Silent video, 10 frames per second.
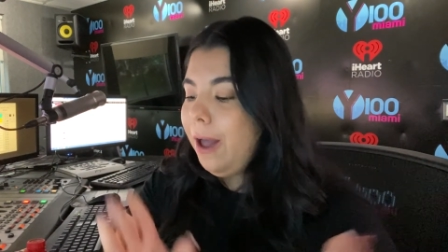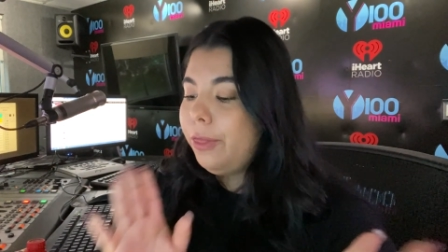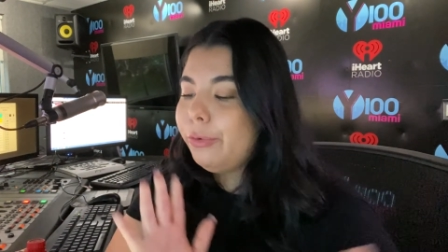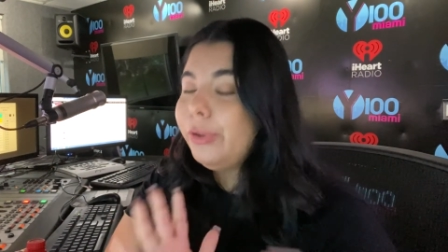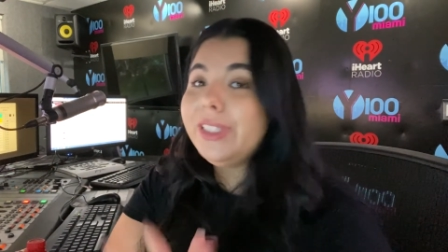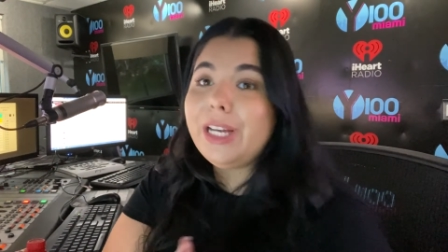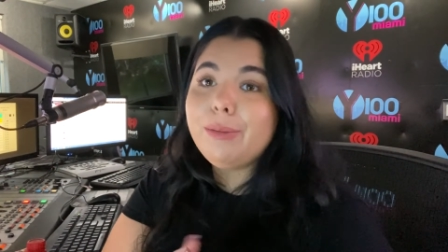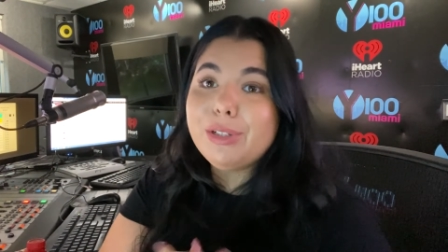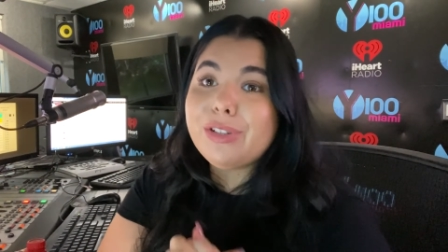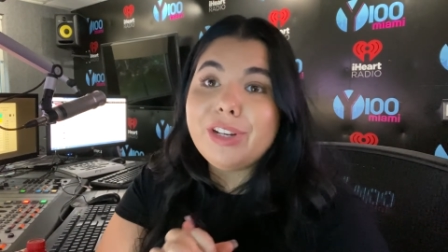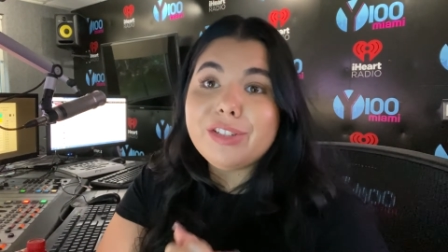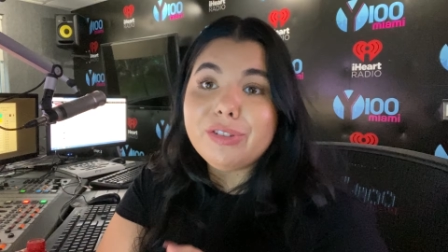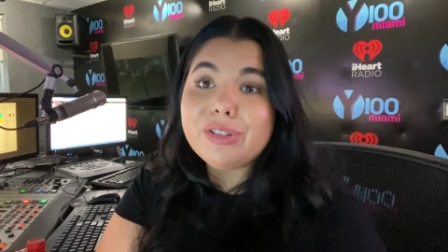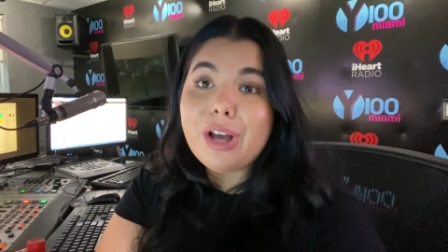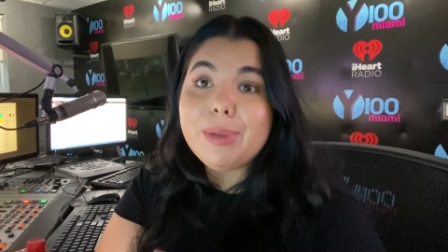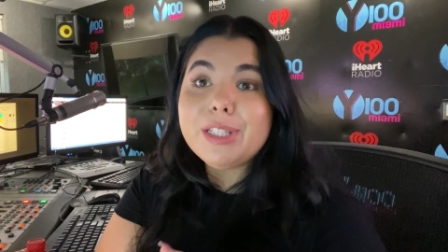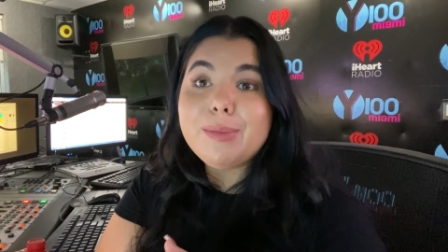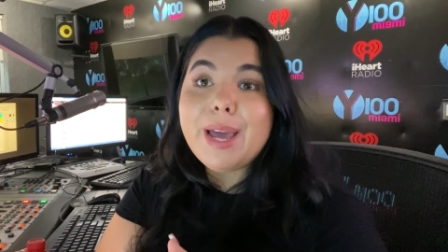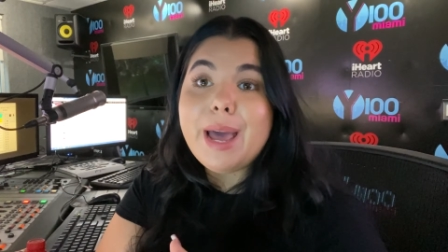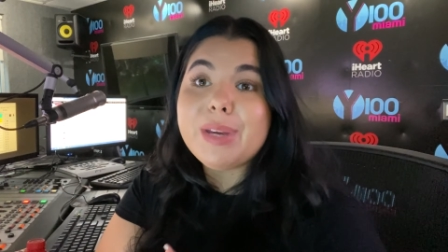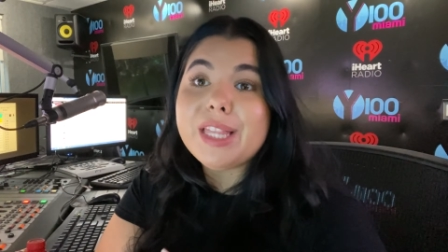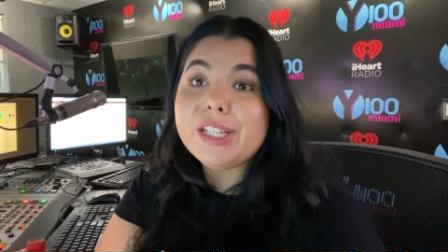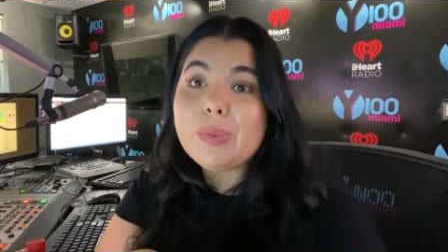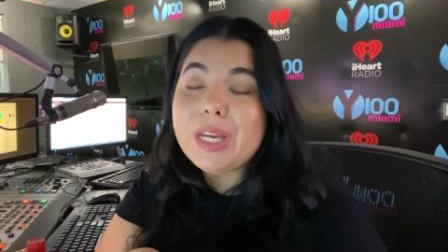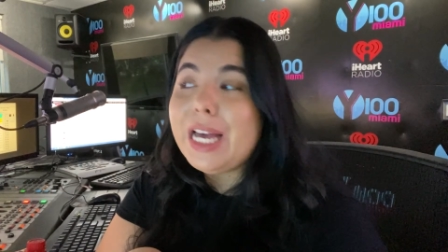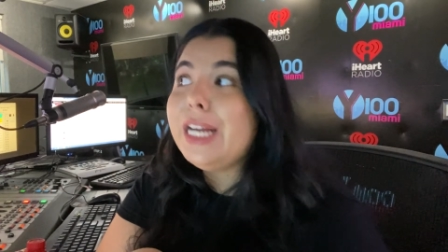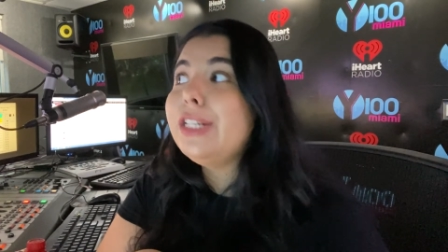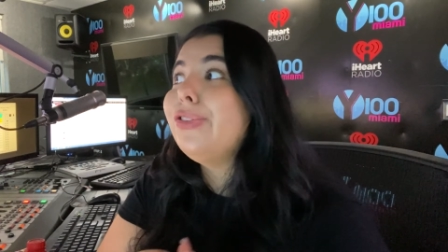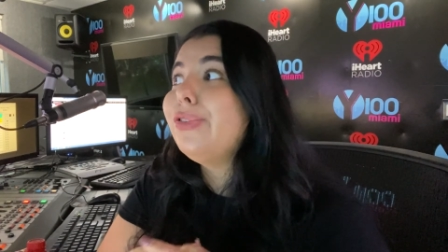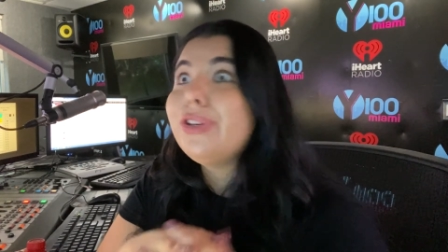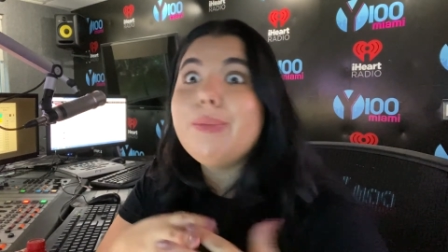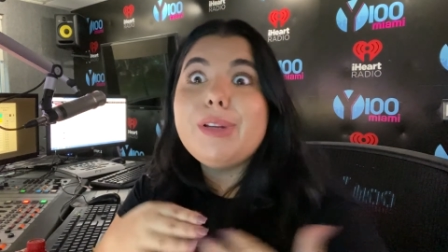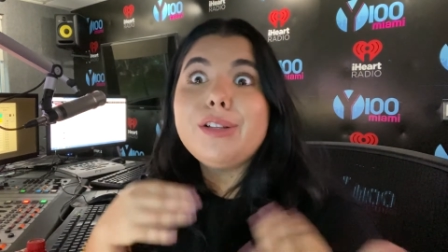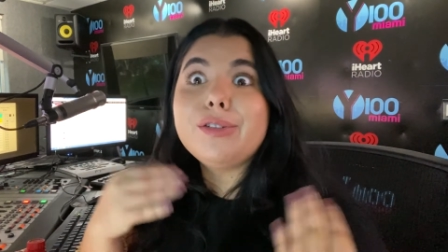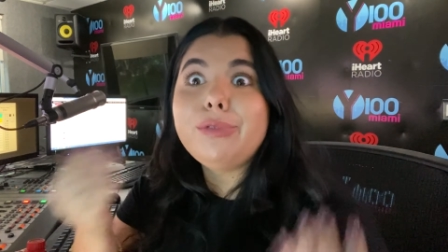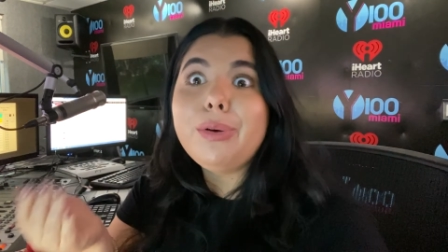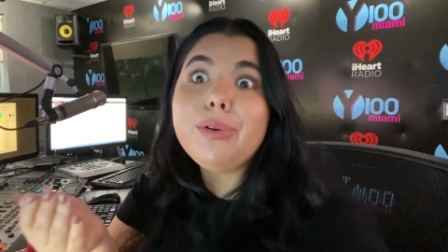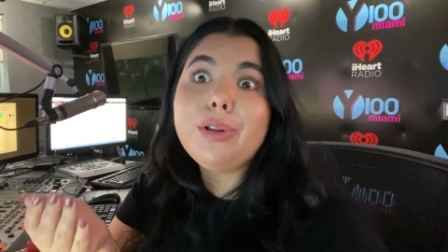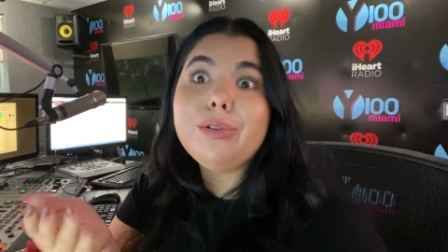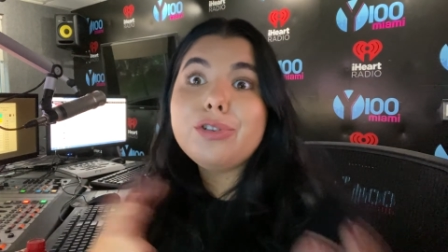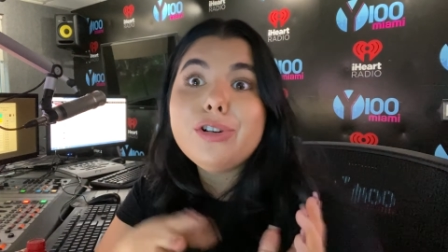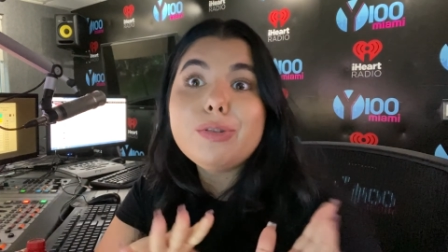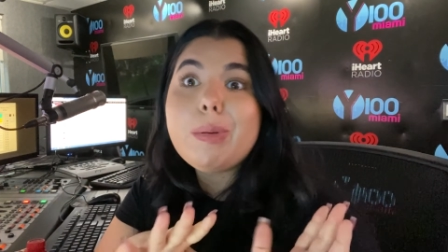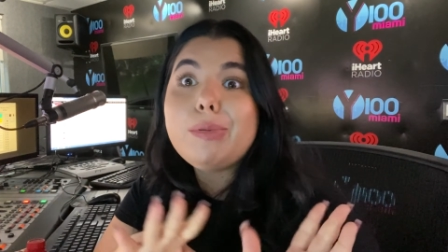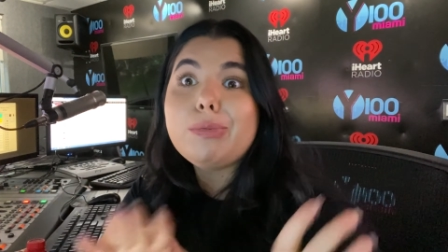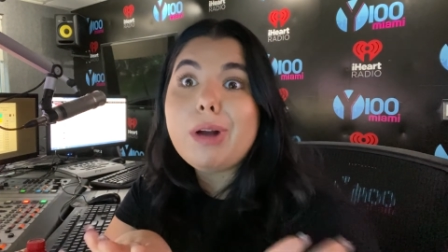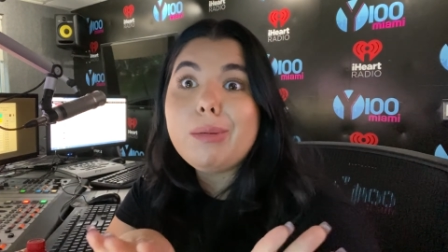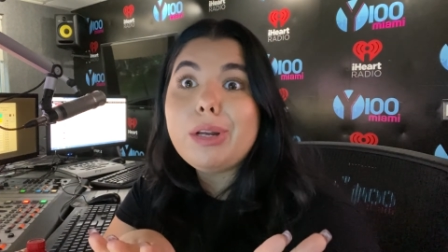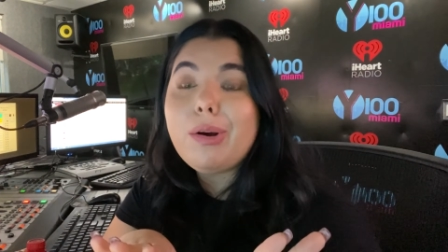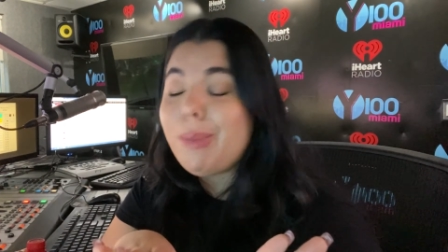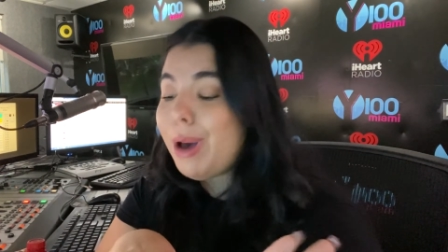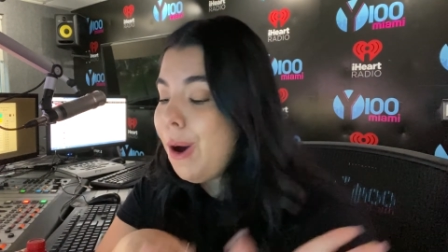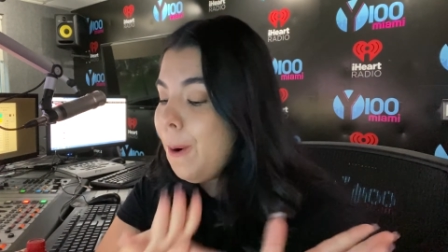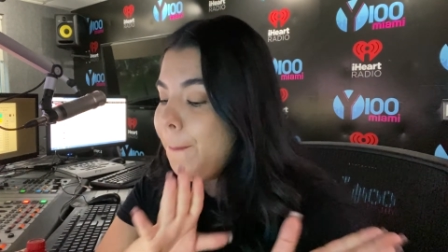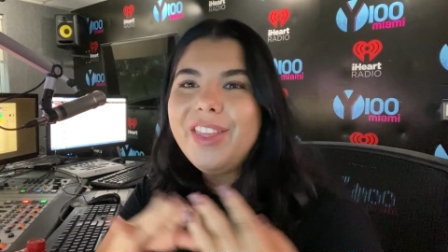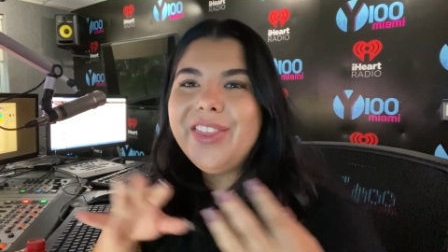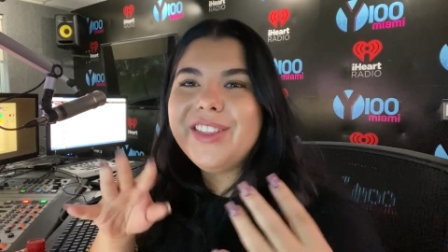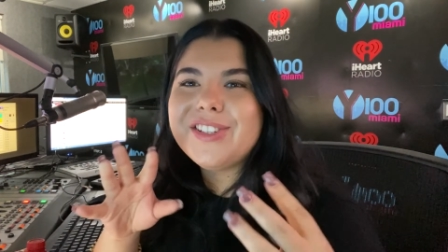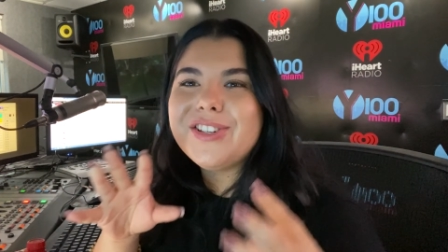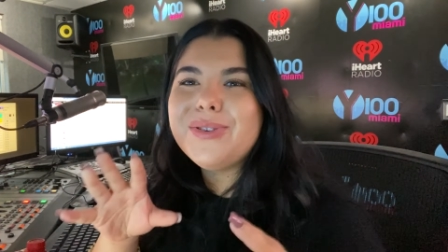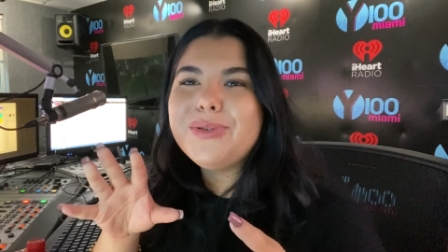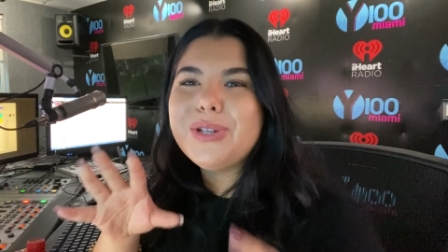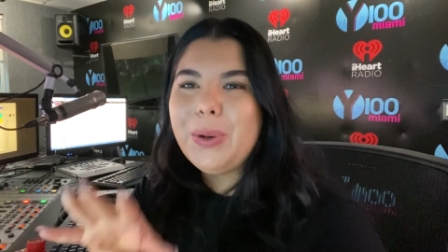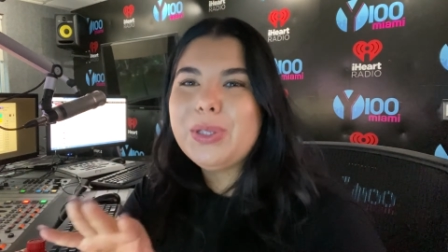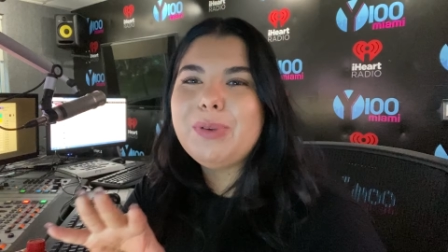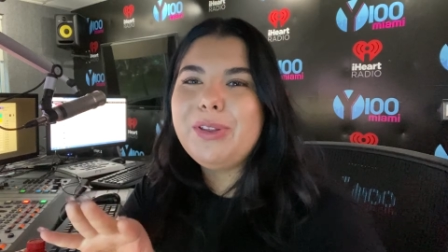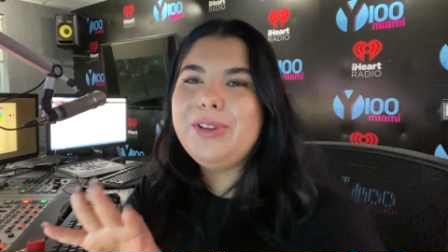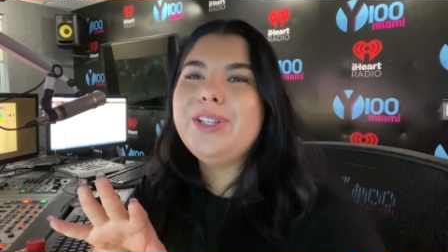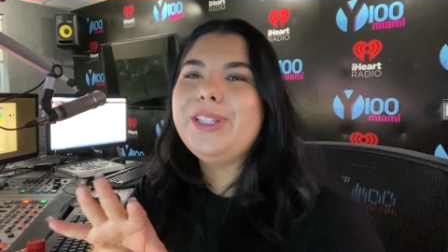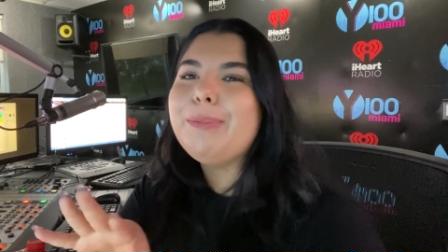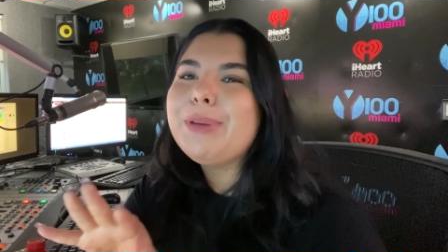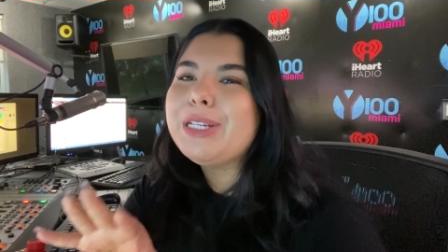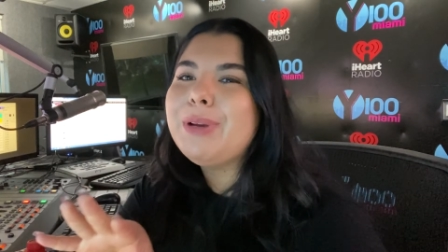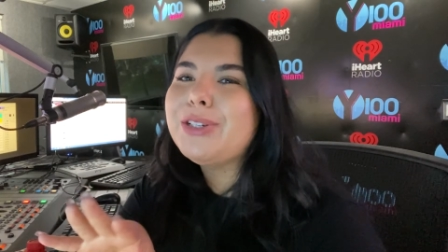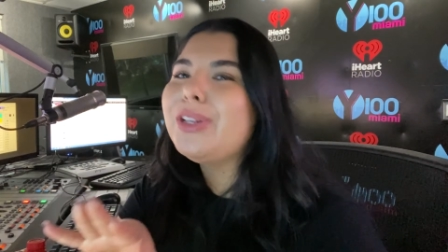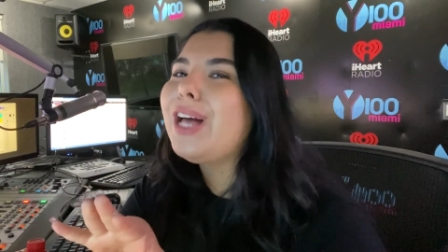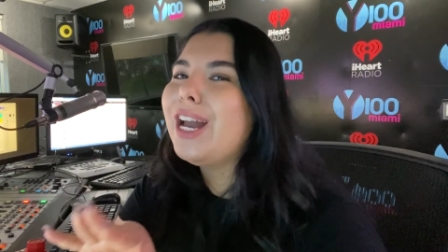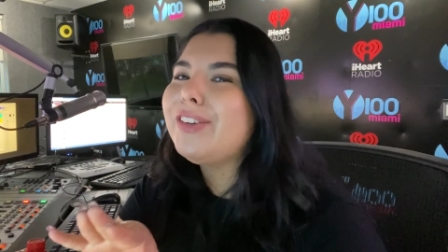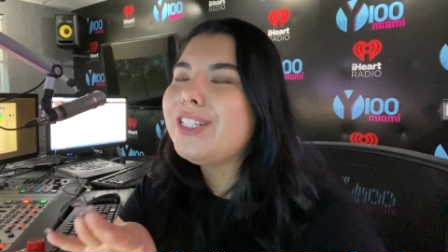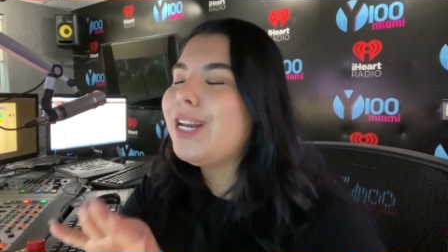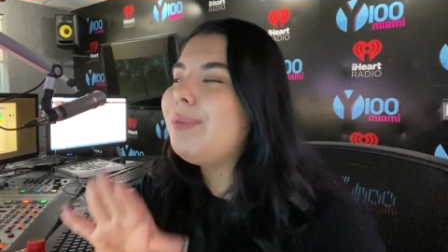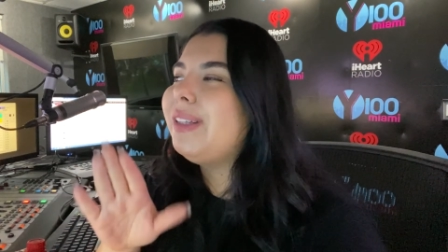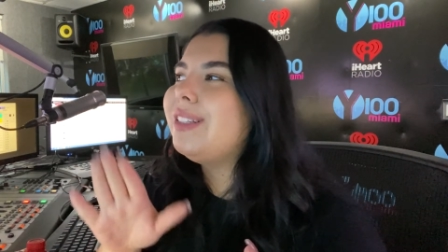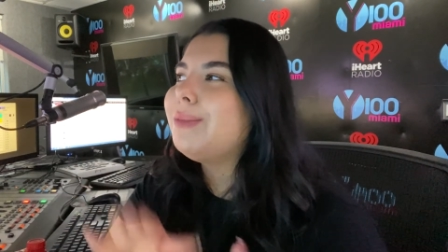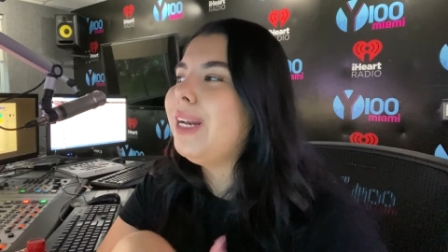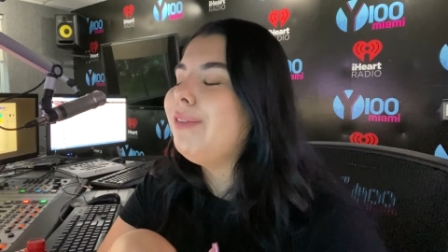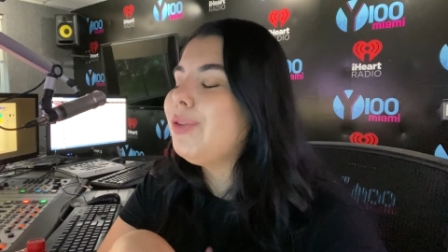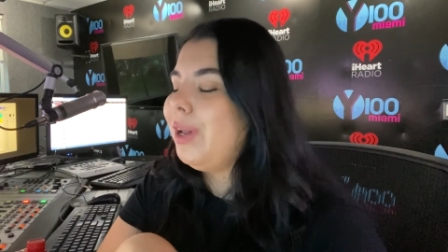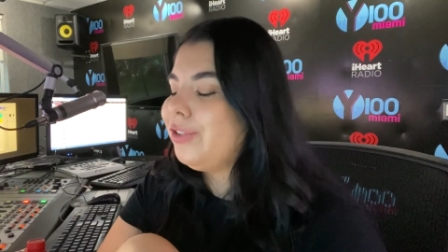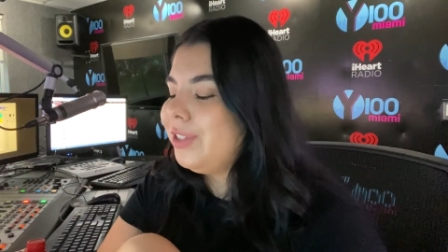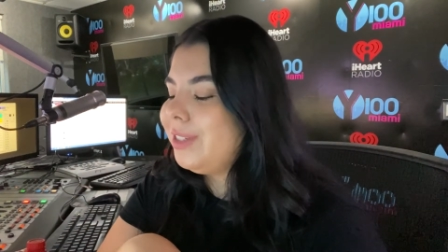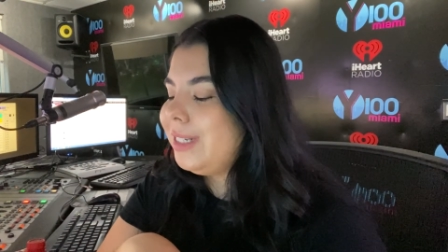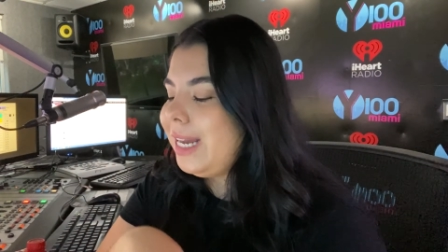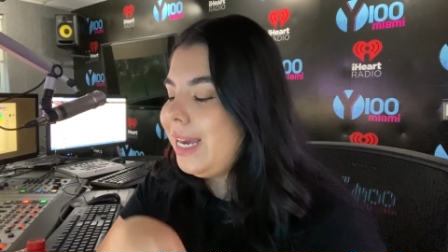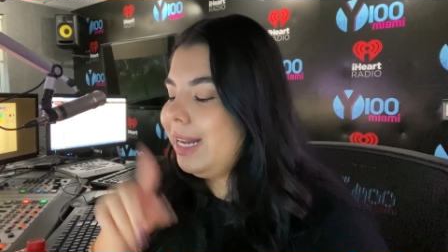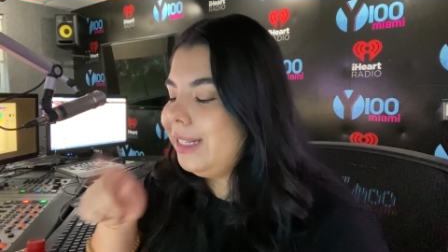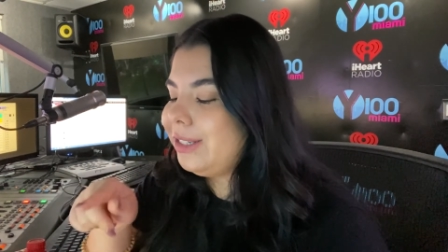The Rolling Loud Music Festival is coming to Miami this weekend, so there's going to be tons of road closures people should probably know about. And then this new Jonas Brothers Olympic special, kind of excited about this. I'm going to have to watch this tonight. It's